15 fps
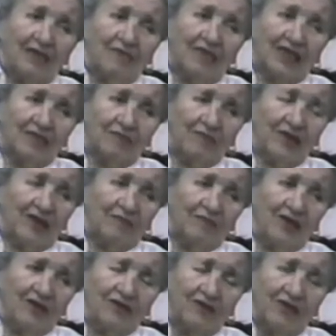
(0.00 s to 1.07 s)
He met
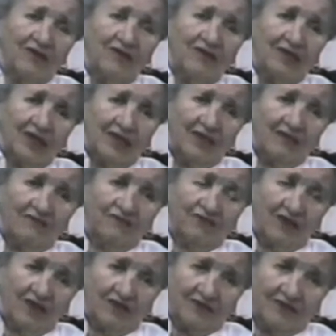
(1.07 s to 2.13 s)
my mother in
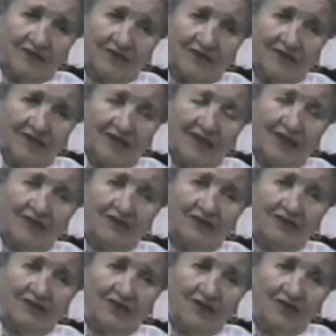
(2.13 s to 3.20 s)
France
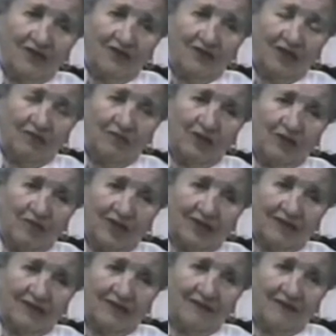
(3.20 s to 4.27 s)
as a young
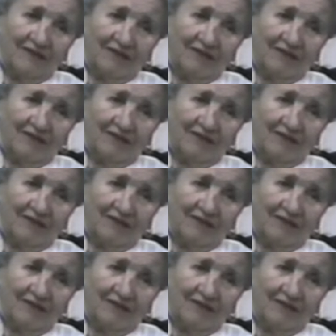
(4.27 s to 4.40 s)
diplomat.